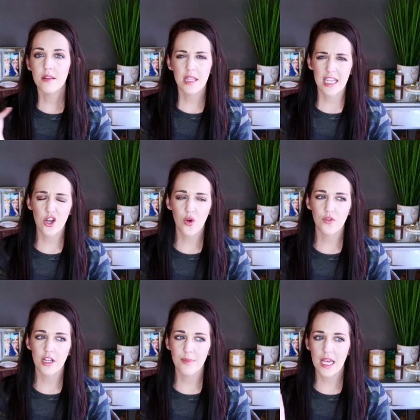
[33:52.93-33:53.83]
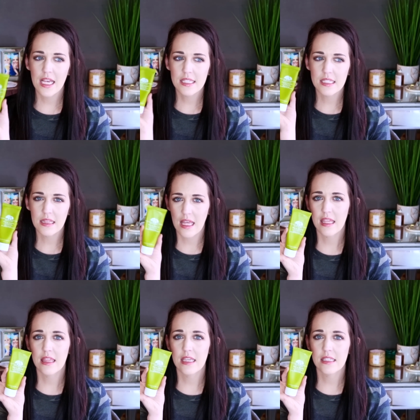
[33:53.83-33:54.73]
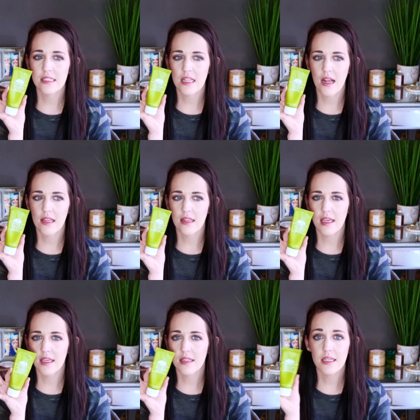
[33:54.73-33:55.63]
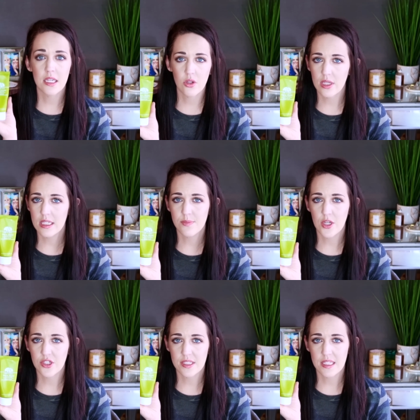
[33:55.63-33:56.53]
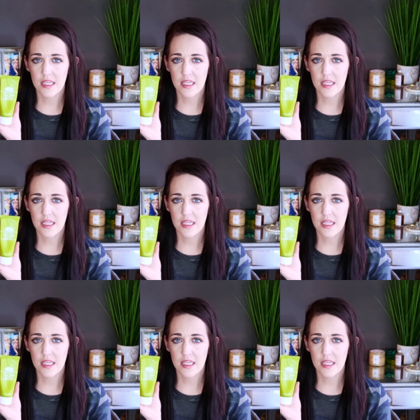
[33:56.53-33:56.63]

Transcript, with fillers: like an overnight mask like this that I like nearly as much as this.